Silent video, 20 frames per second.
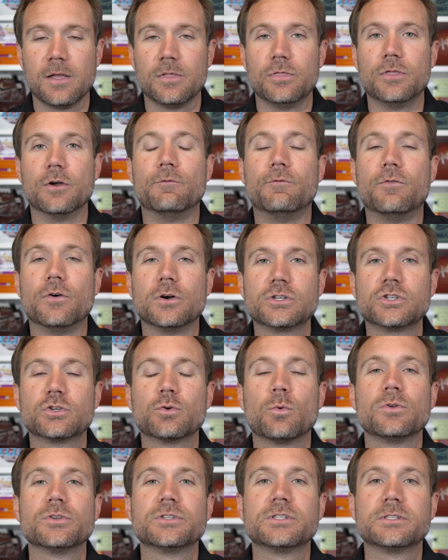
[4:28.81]
the
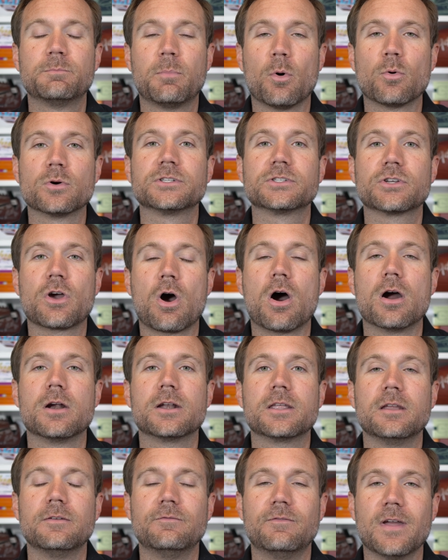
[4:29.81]
virtual sports
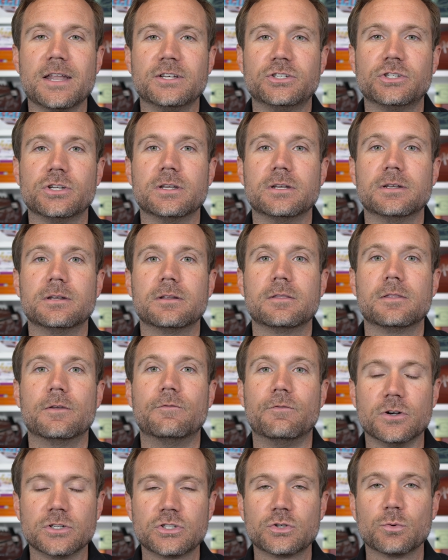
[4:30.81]
card convention,
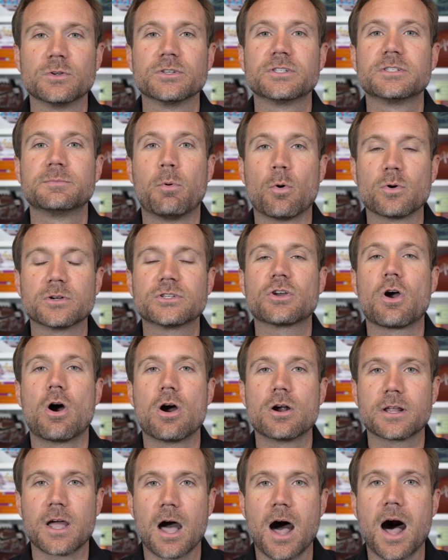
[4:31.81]
the virtual sports
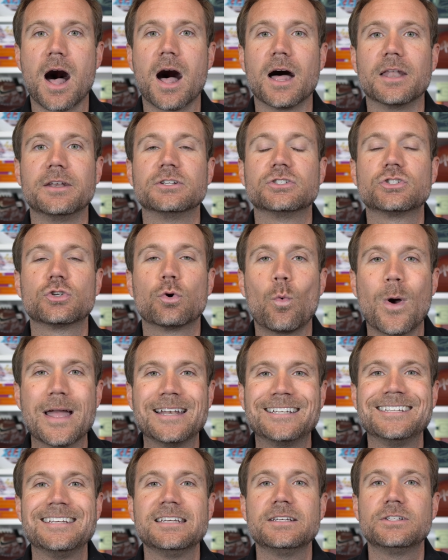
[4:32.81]
card con
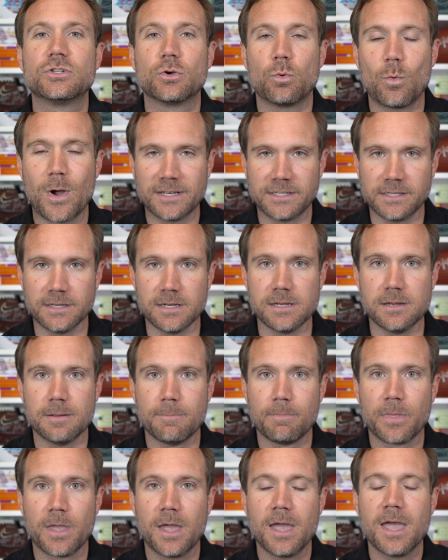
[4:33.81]
2020
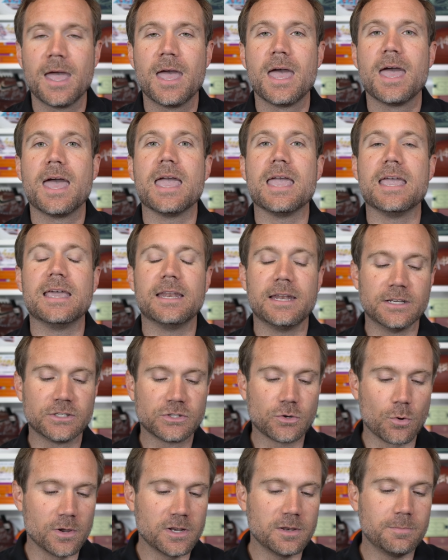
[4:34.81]
it
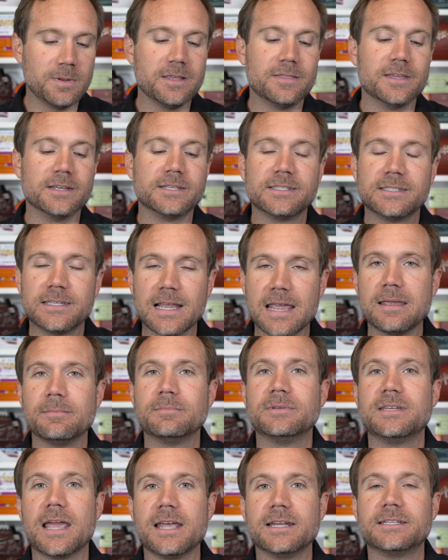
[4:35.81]
is going to be the
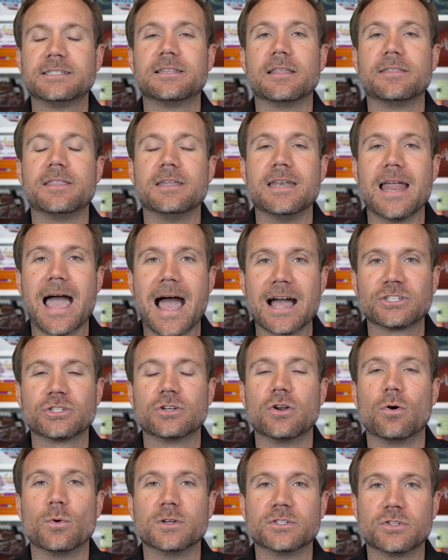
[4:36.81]
same dates that the
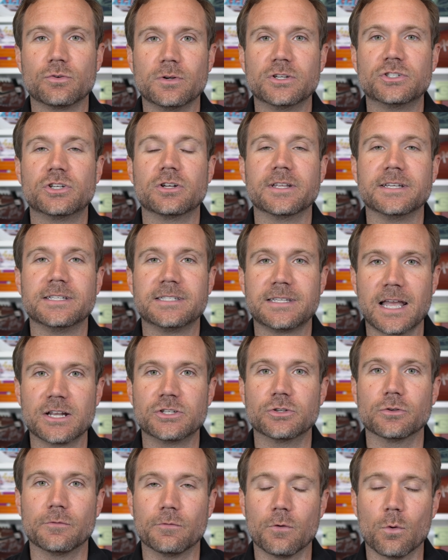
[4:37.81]
National was originally
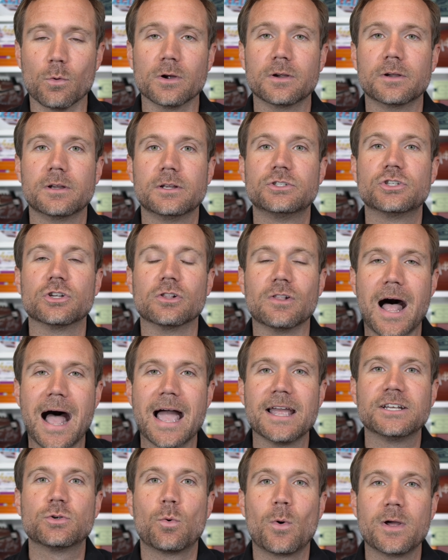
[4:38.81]
scheduled for,
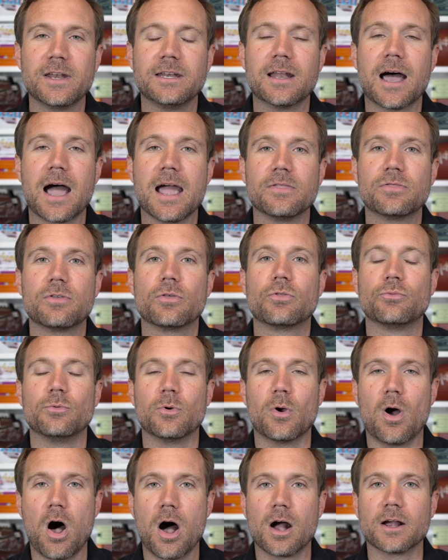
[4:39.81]
July 29th
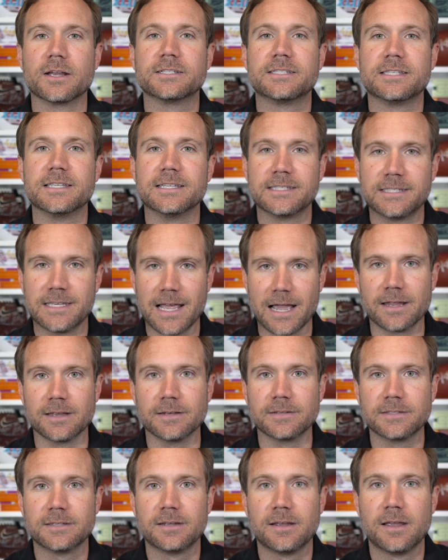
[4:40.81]
through August the
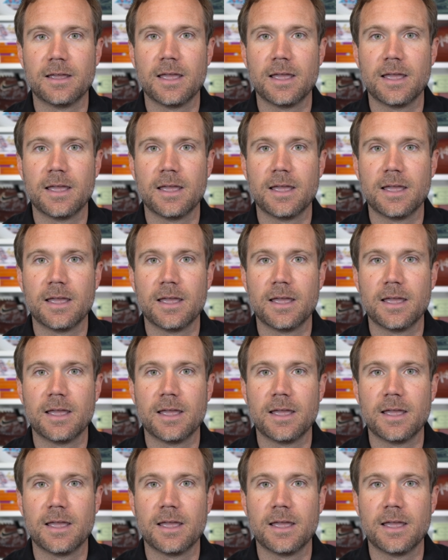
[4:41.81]
2nd.